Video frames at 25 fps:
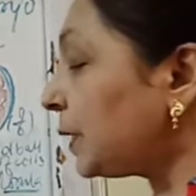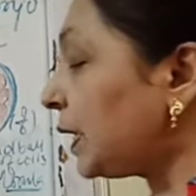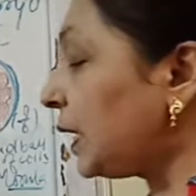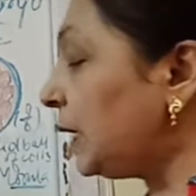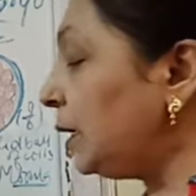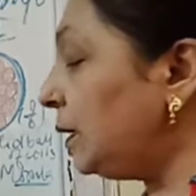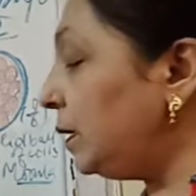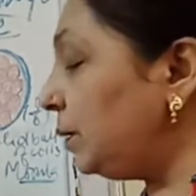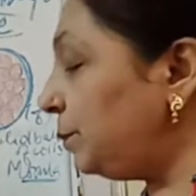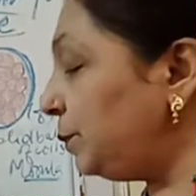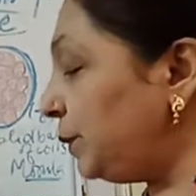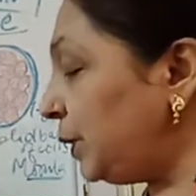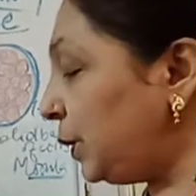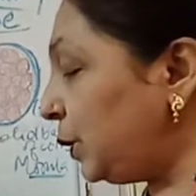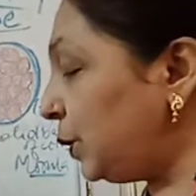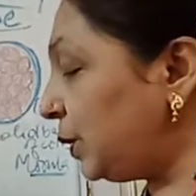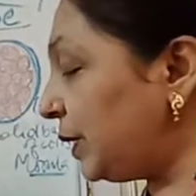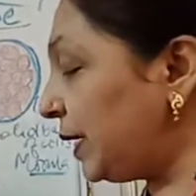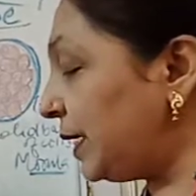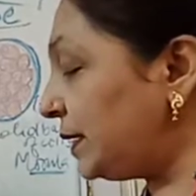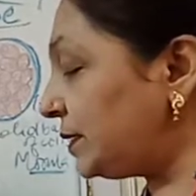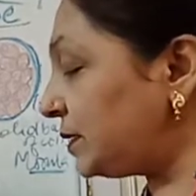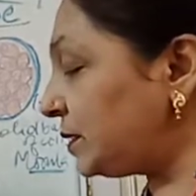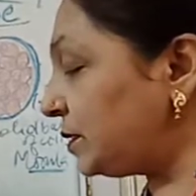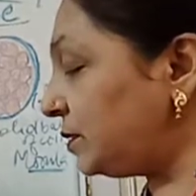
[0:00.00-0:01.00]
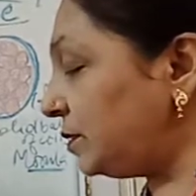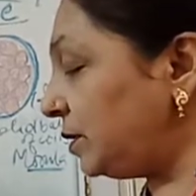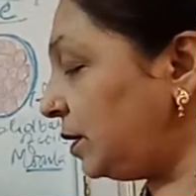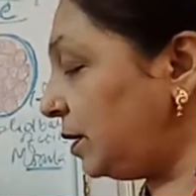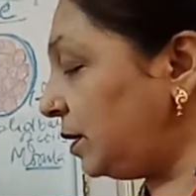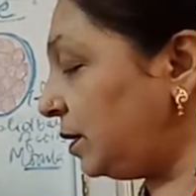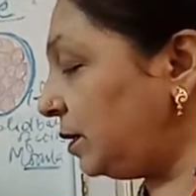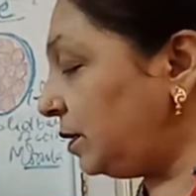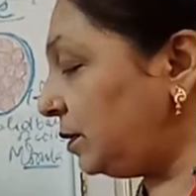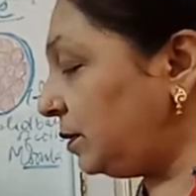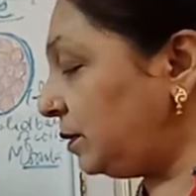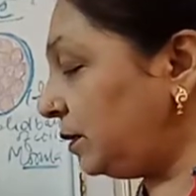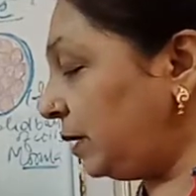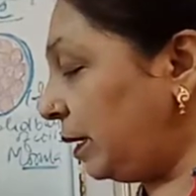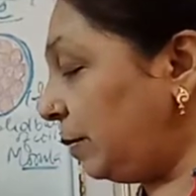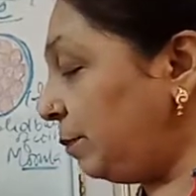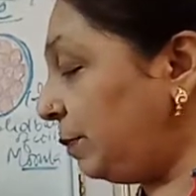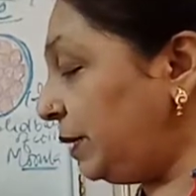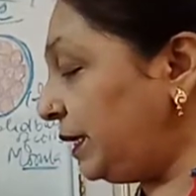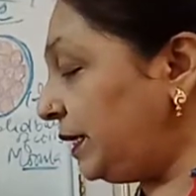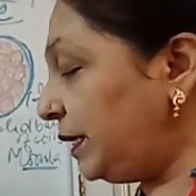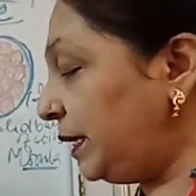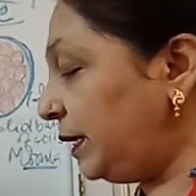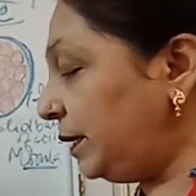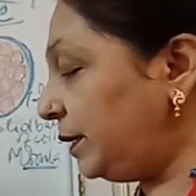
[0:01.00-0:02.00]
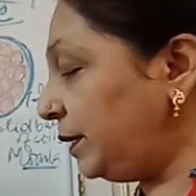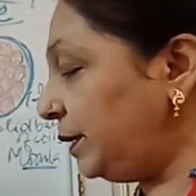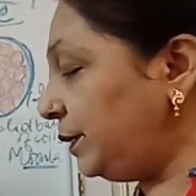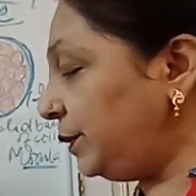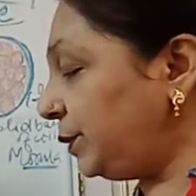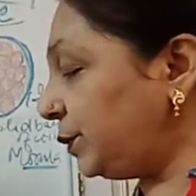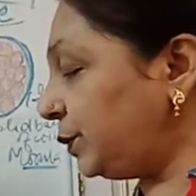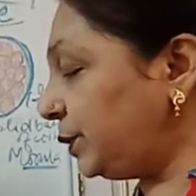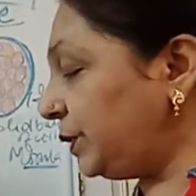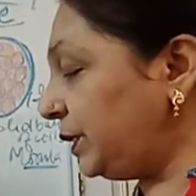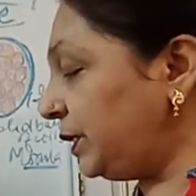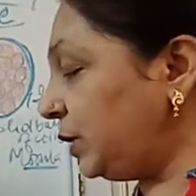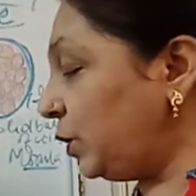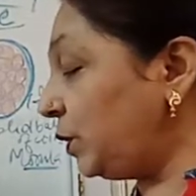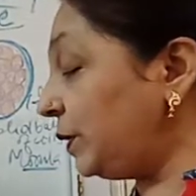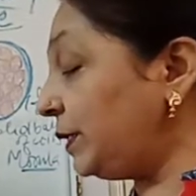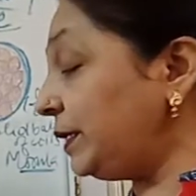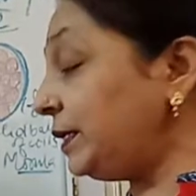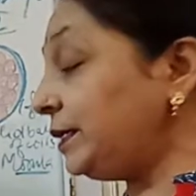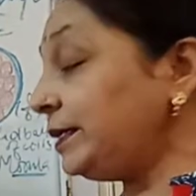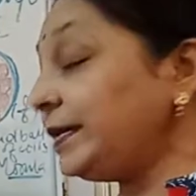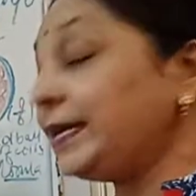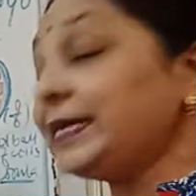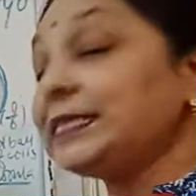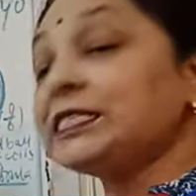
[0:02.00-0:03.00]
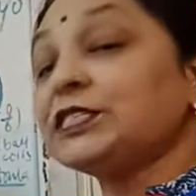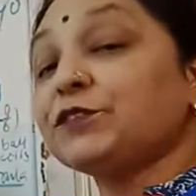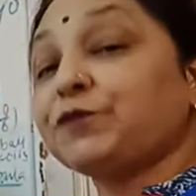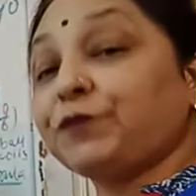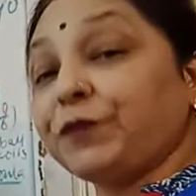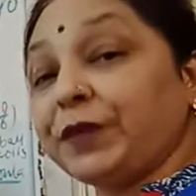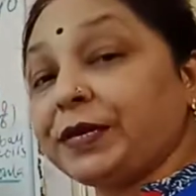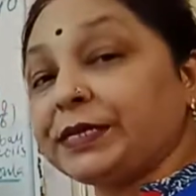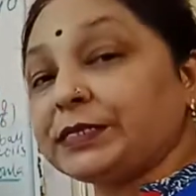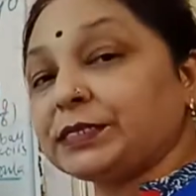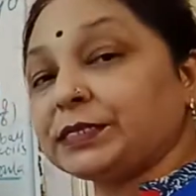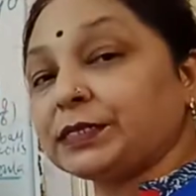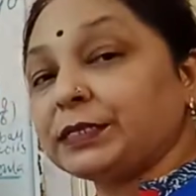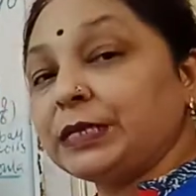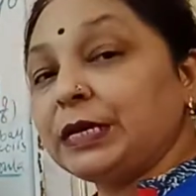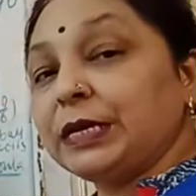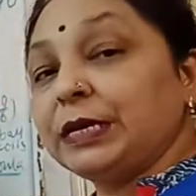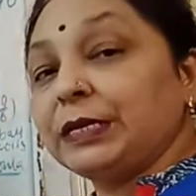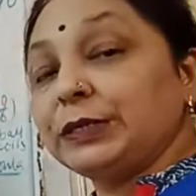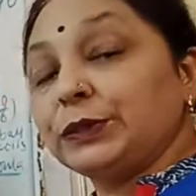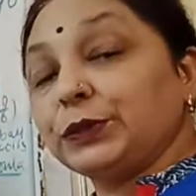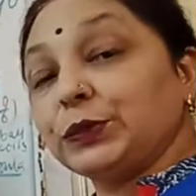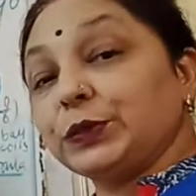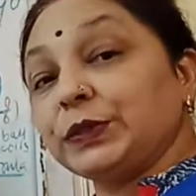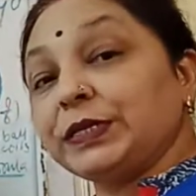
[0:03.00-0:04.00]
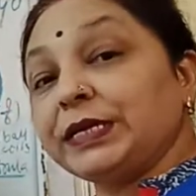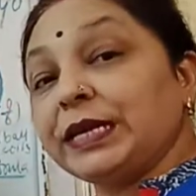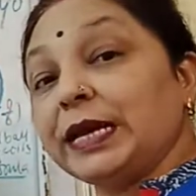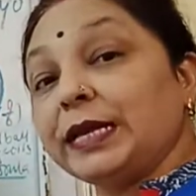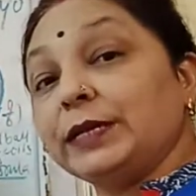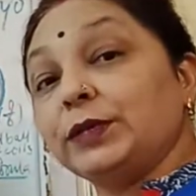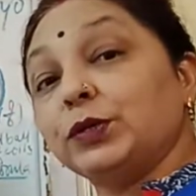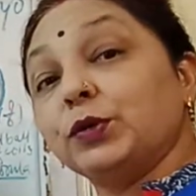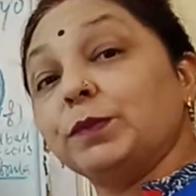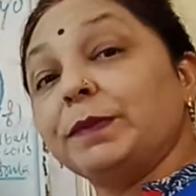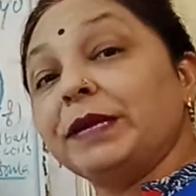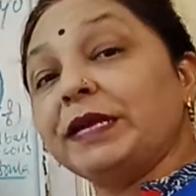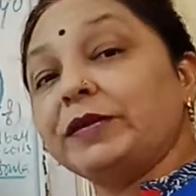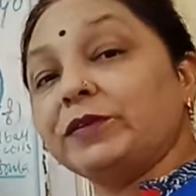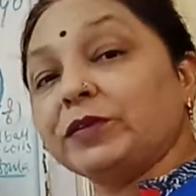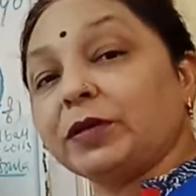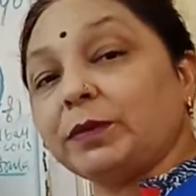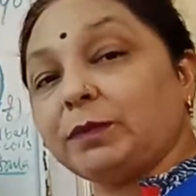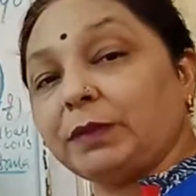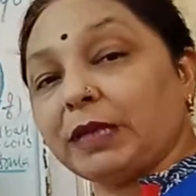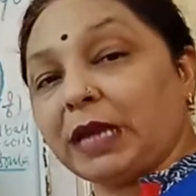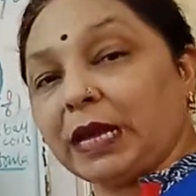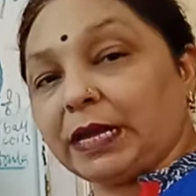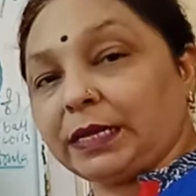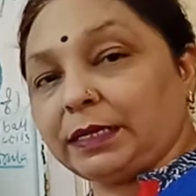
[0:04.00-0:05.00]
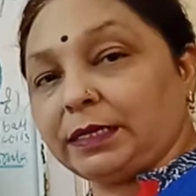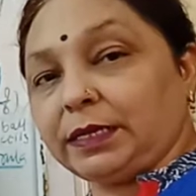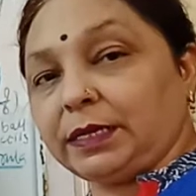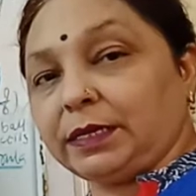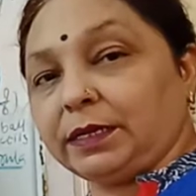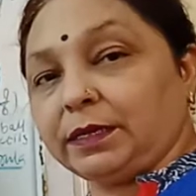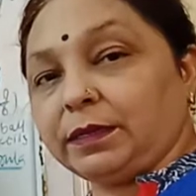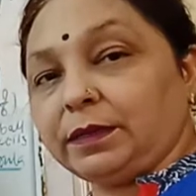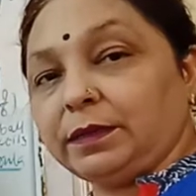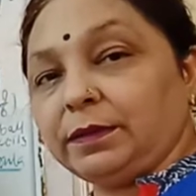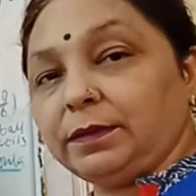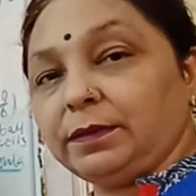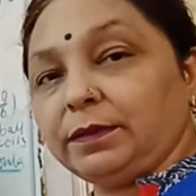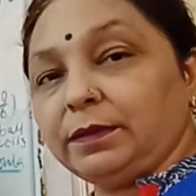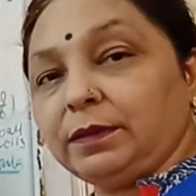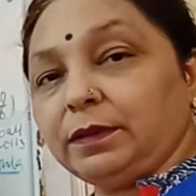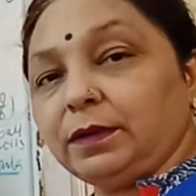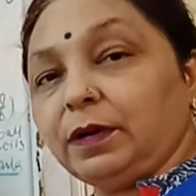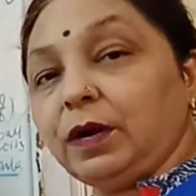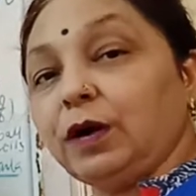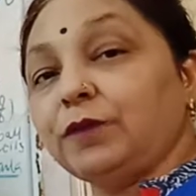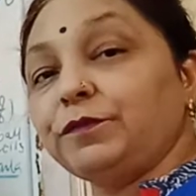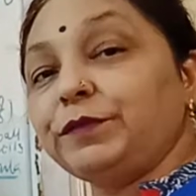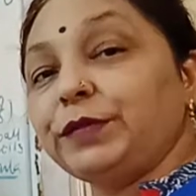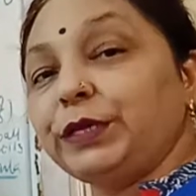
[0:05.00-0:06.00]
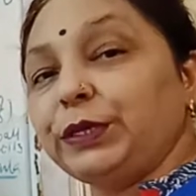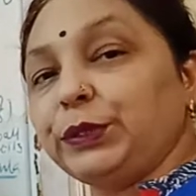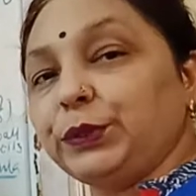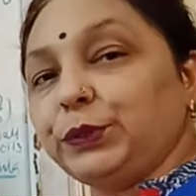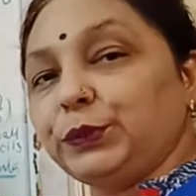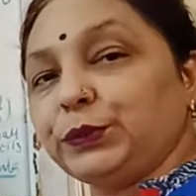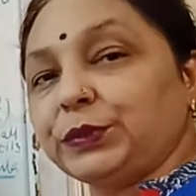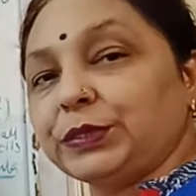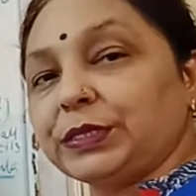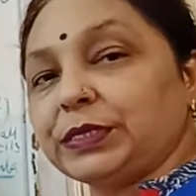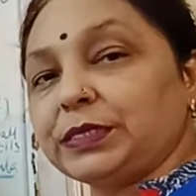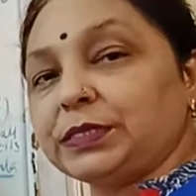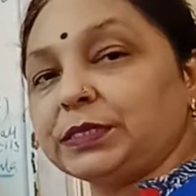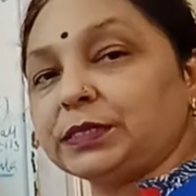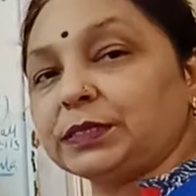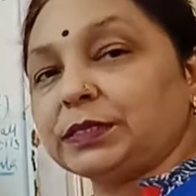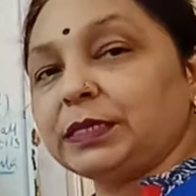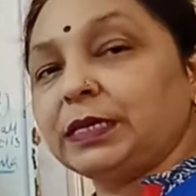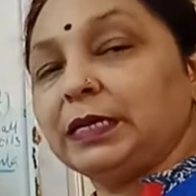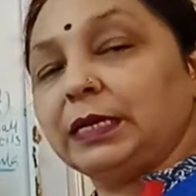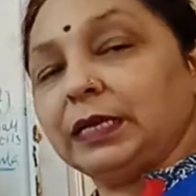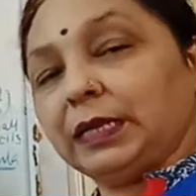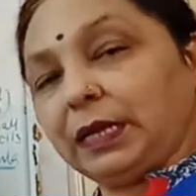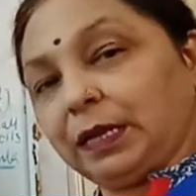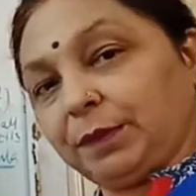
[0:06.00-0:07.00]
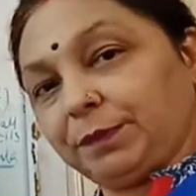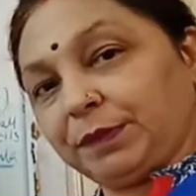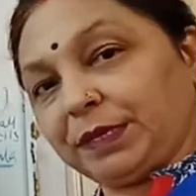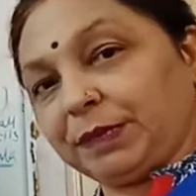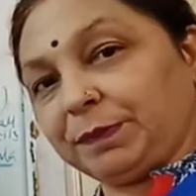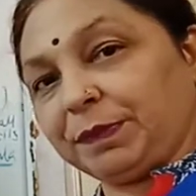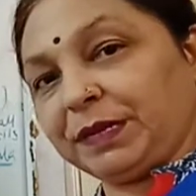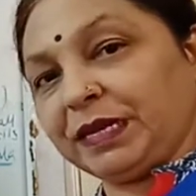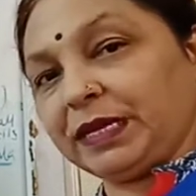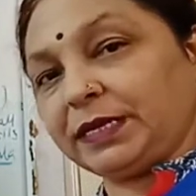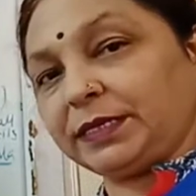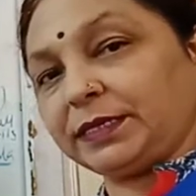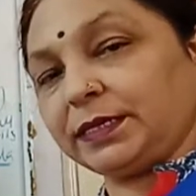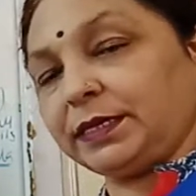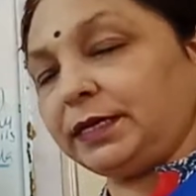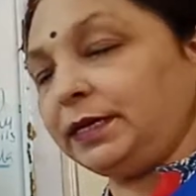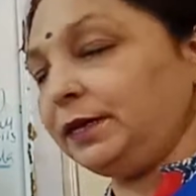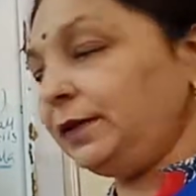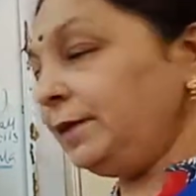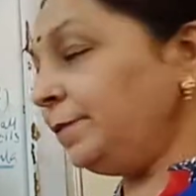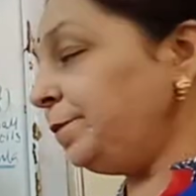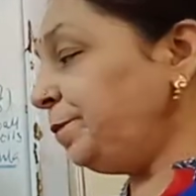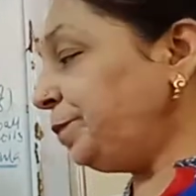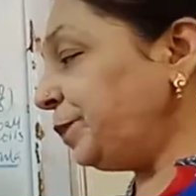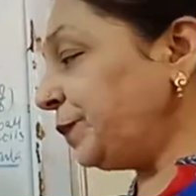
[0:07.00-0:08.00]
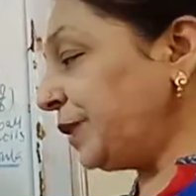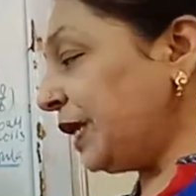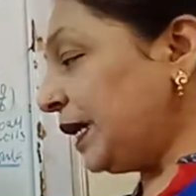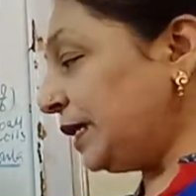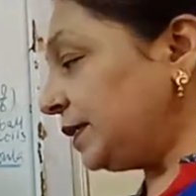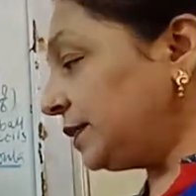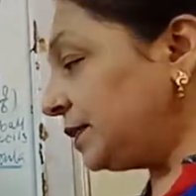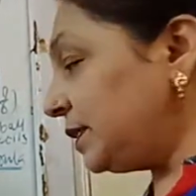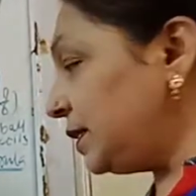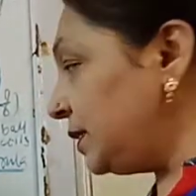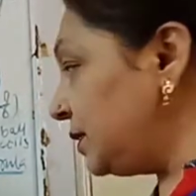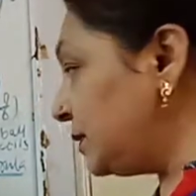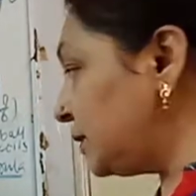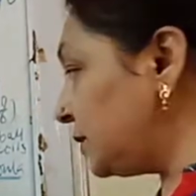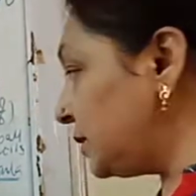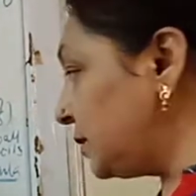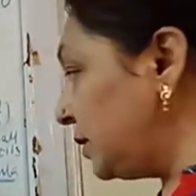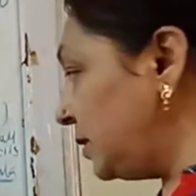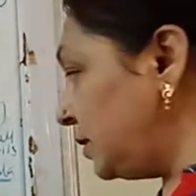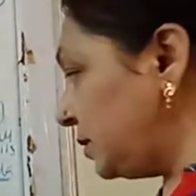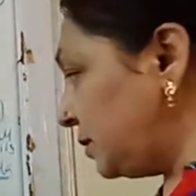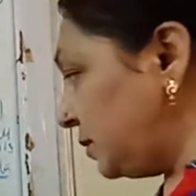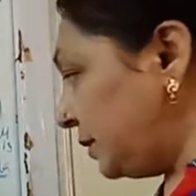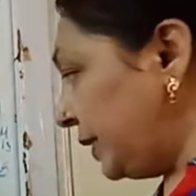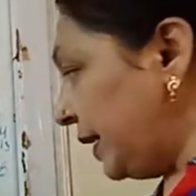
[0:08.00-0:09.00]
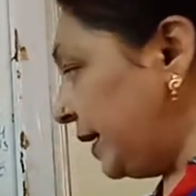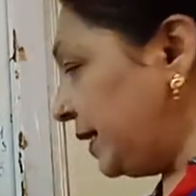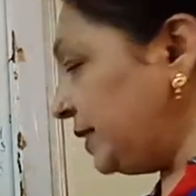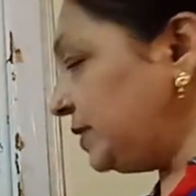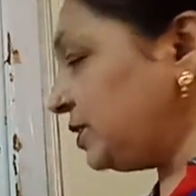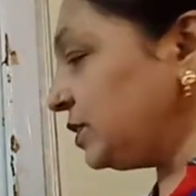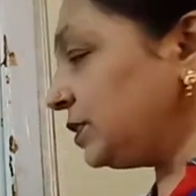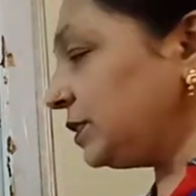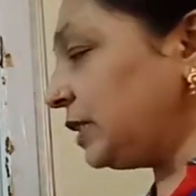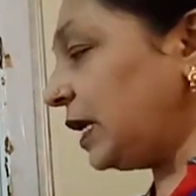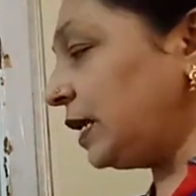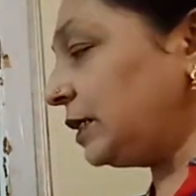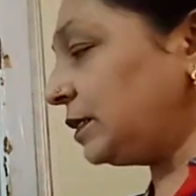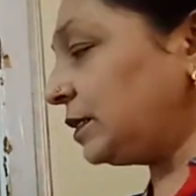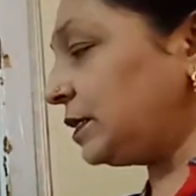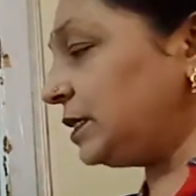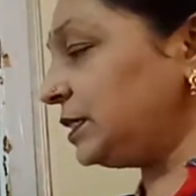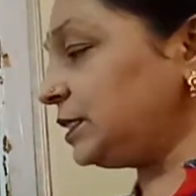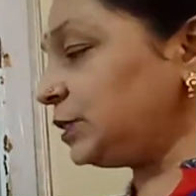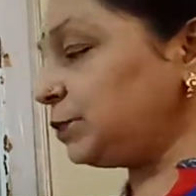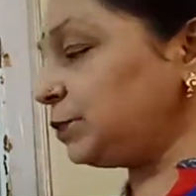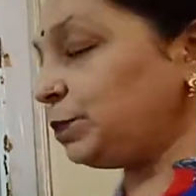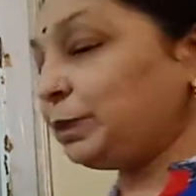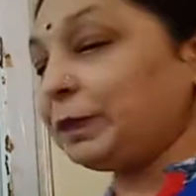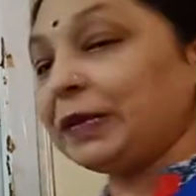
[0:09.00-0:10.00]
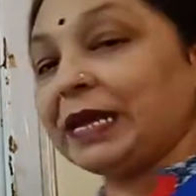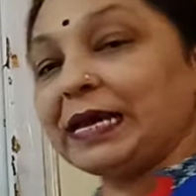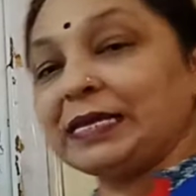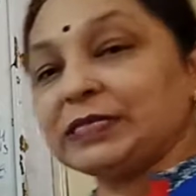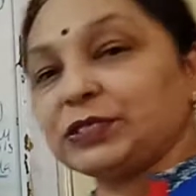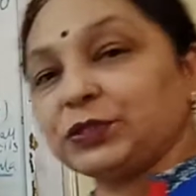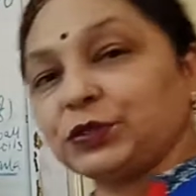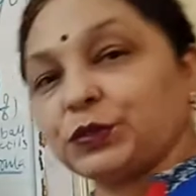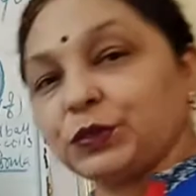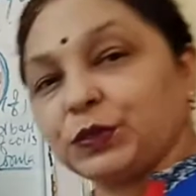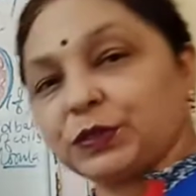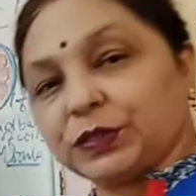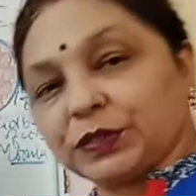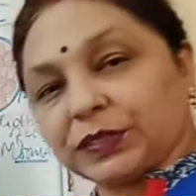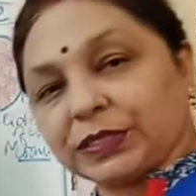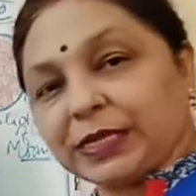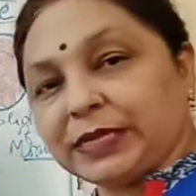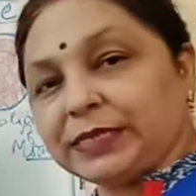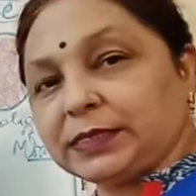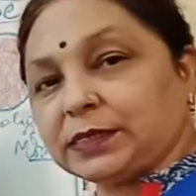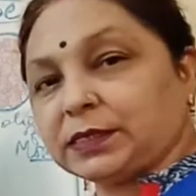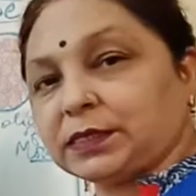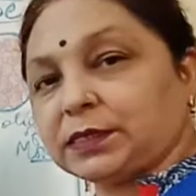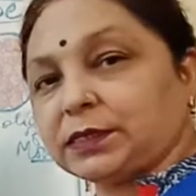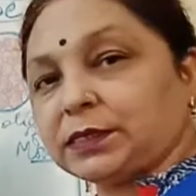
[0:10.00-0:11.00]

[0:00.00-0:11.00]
embryo gets embedded into the, or it gets fixed to the endometrium lining of the uterus. I am repeating, at this stage, that is blastocyst